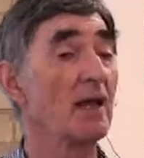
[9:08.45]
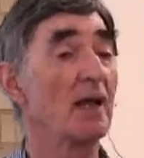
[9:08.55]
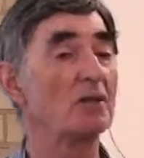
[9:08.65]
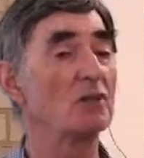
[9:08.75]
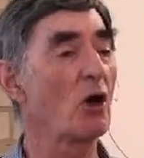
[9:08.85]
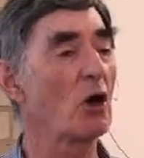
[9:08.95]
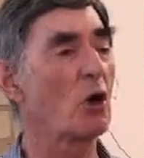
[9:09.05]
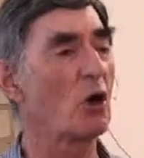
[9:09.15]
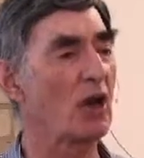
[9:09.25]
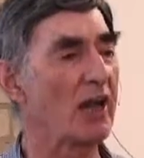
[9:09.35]
It's not
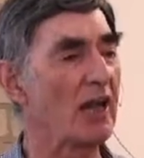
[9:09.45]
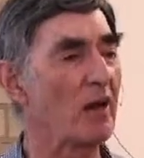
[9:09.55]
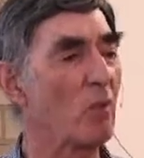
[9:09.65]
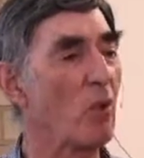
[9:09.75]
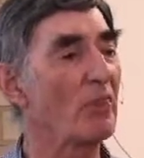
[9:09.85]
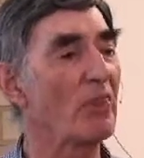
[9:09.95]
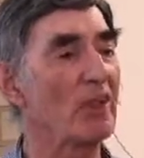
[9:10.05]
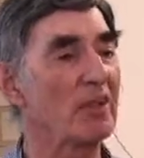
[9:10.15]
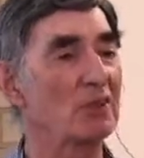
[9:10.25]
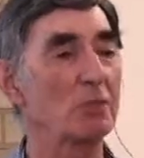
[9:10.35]
clear what
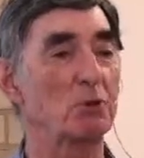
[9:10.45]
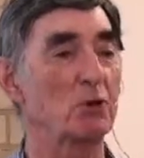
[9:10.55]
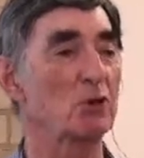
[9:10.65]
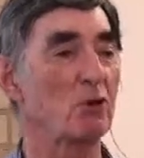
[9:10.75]
the Egyptians